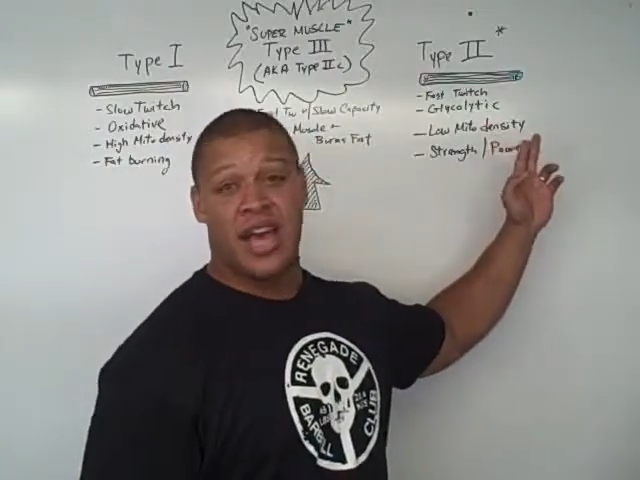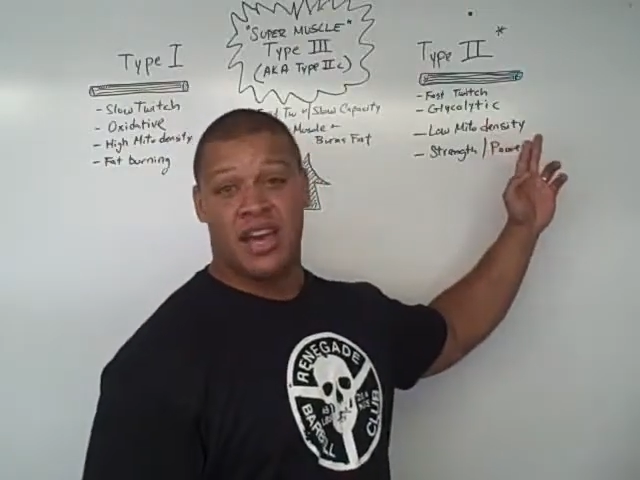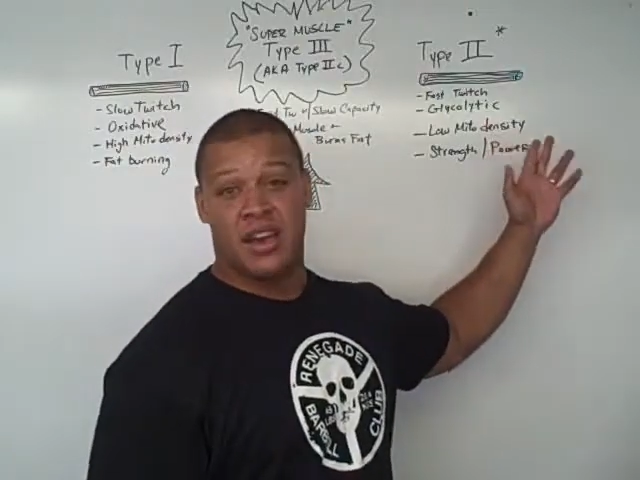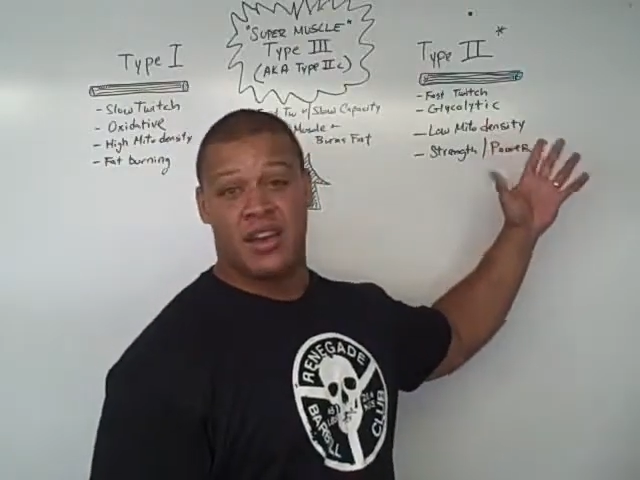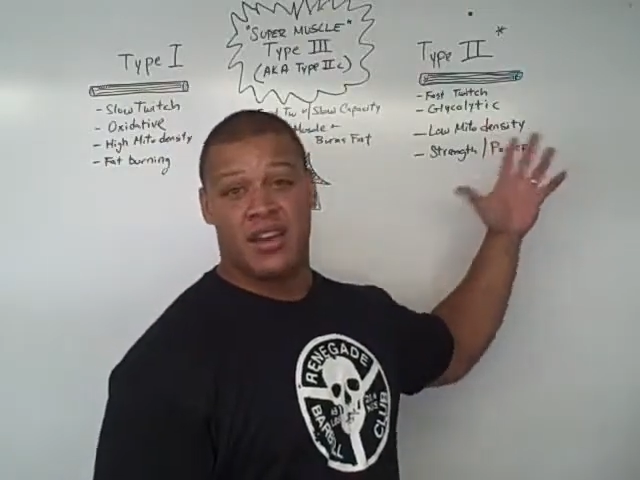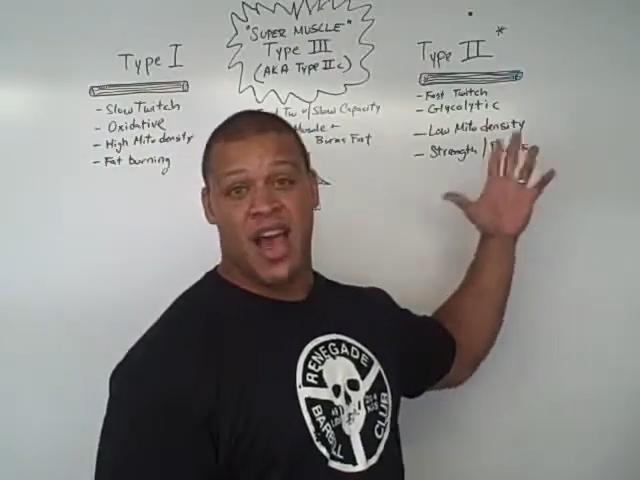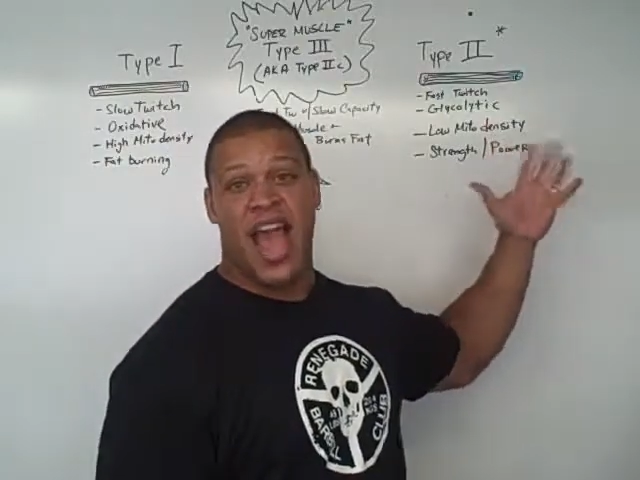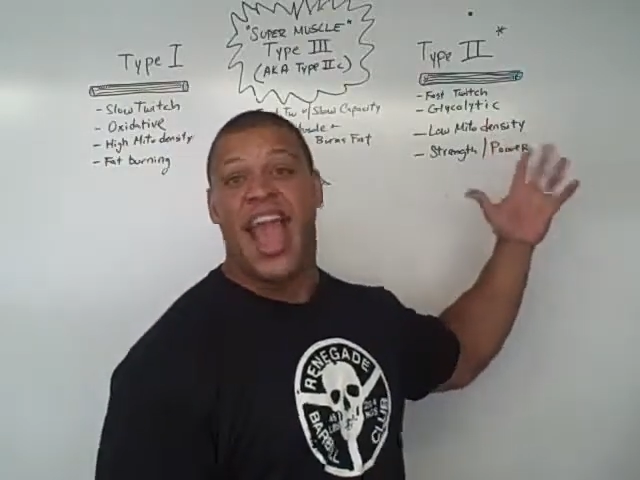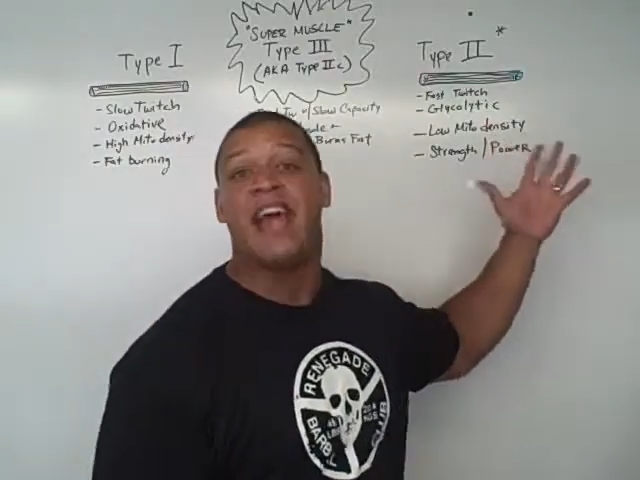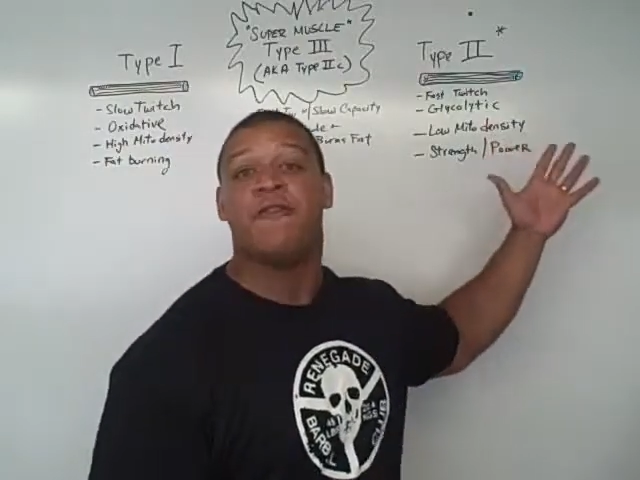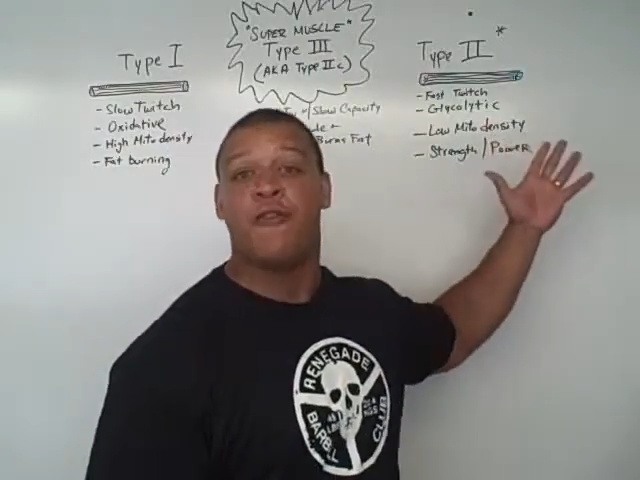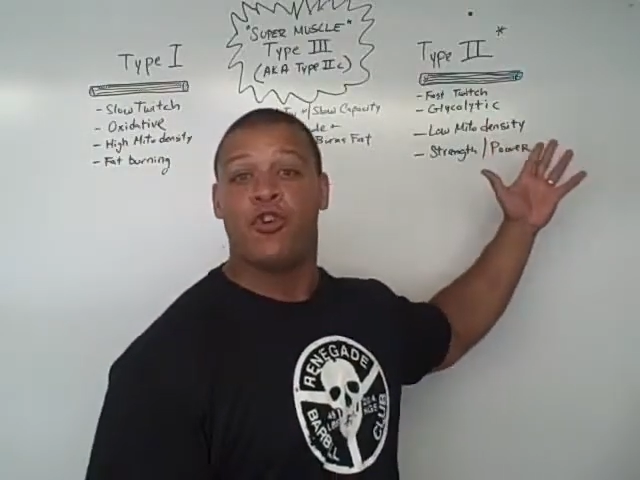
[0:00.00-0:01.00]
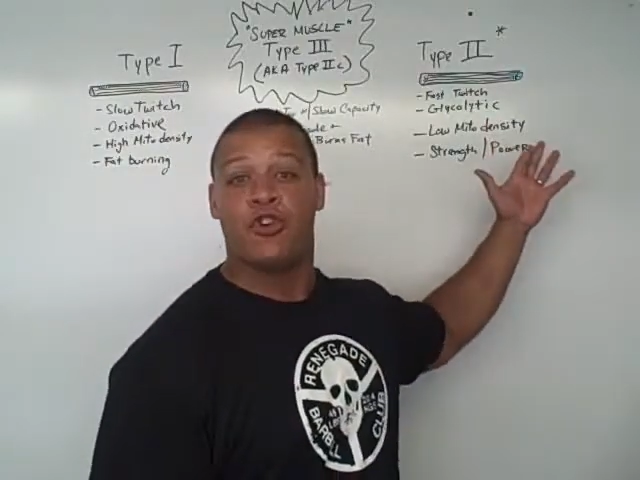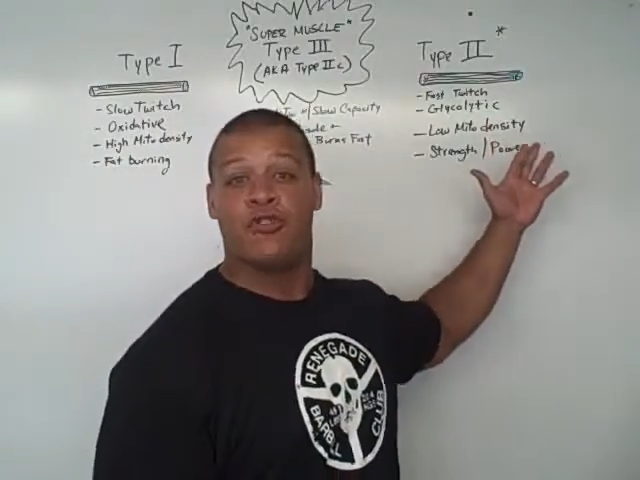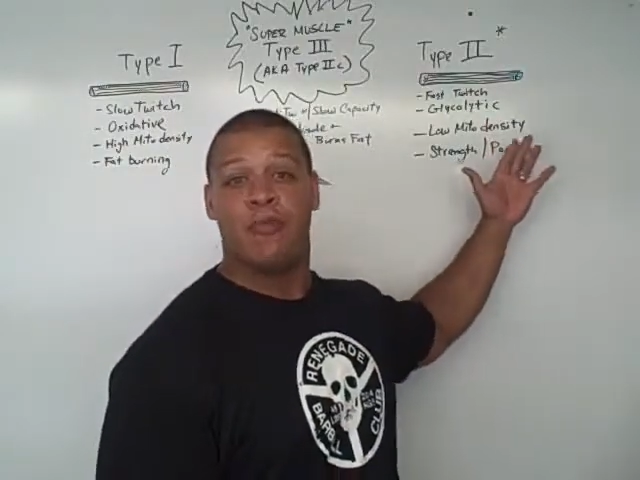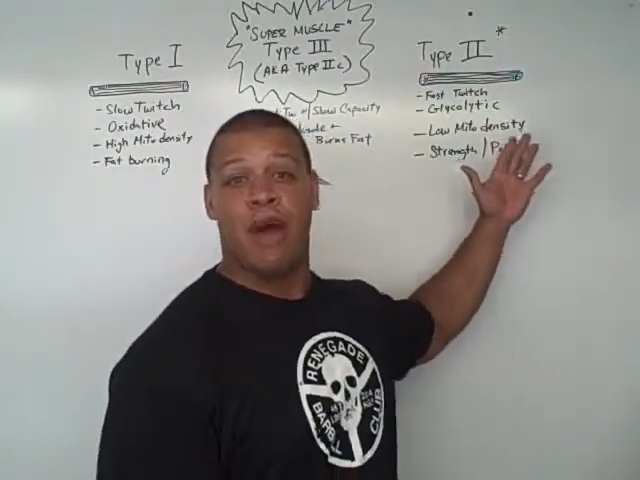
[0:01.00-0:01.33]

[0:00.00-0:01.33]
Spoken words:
like a handful of